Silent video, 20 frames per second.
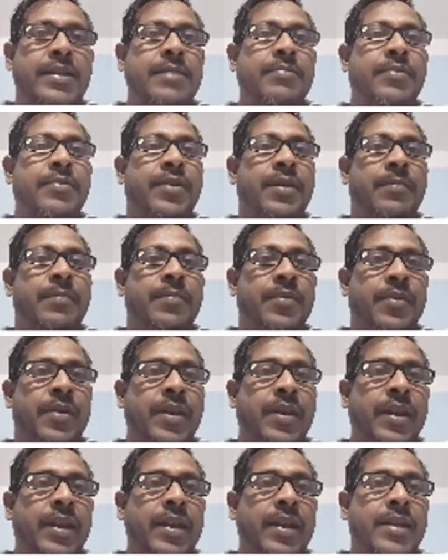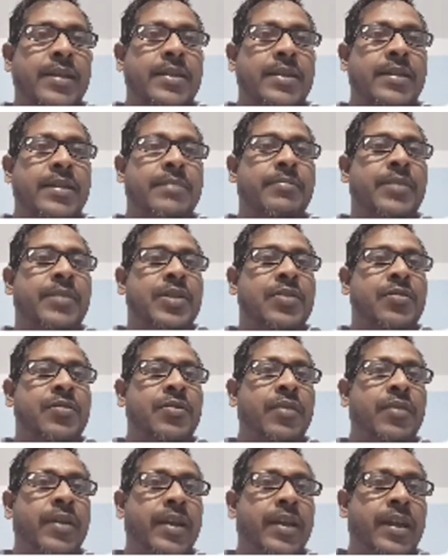Manipur Hills,
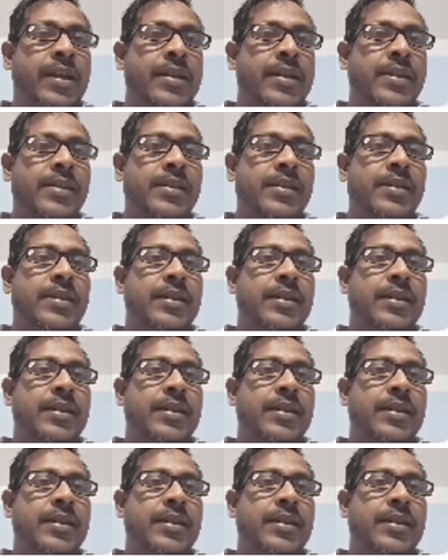Mizo Hills,